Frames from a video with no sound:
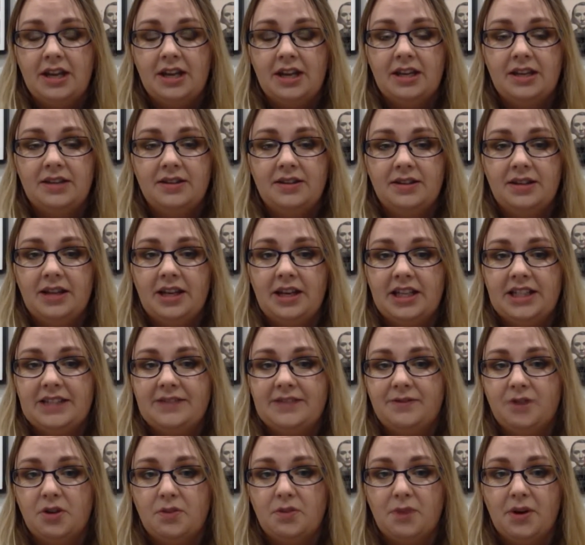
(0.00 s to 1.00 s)
in the next
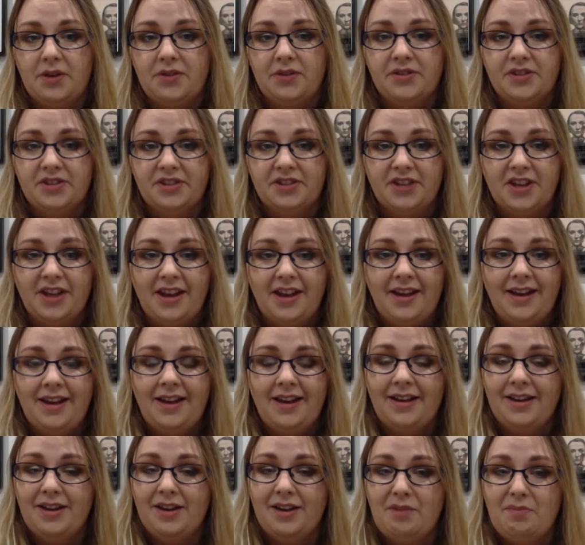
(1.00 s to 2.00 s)
few months
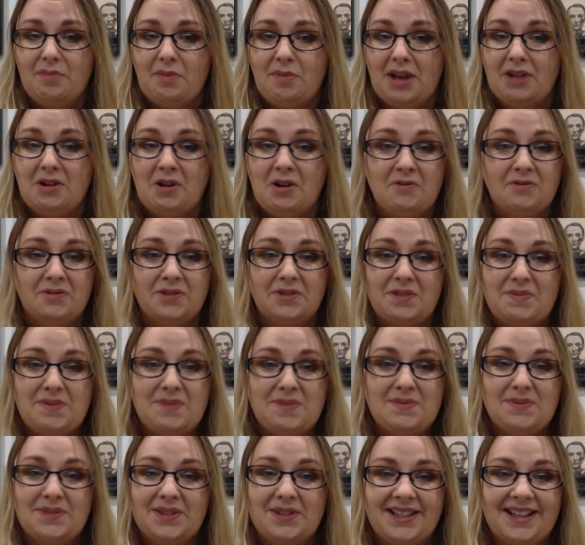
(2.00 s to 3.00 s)
and hopefully
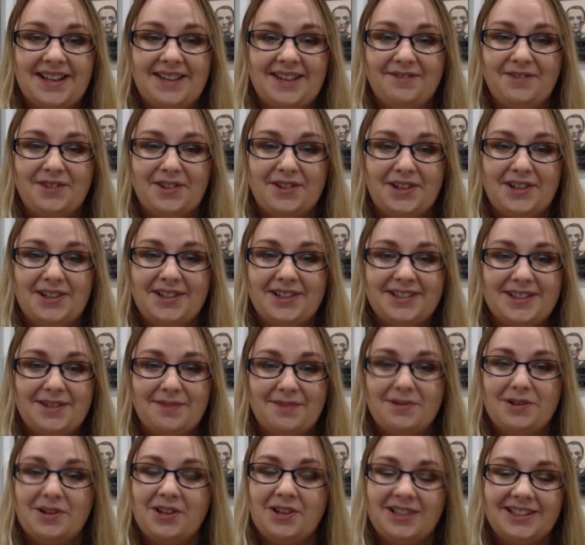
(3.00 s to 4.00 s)
people can have their
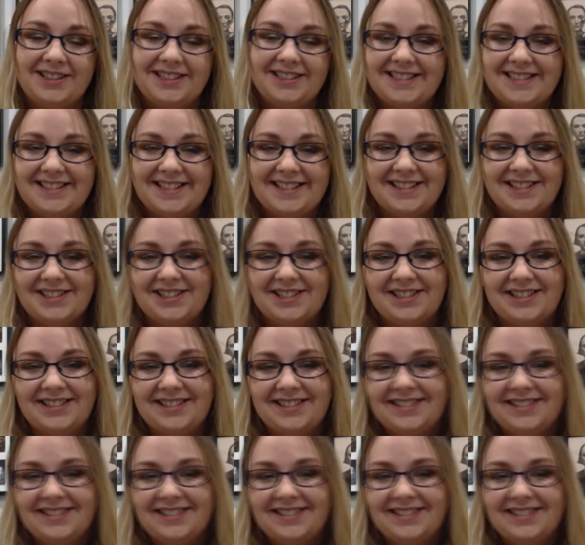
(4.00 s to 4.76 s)
summer holidays next year.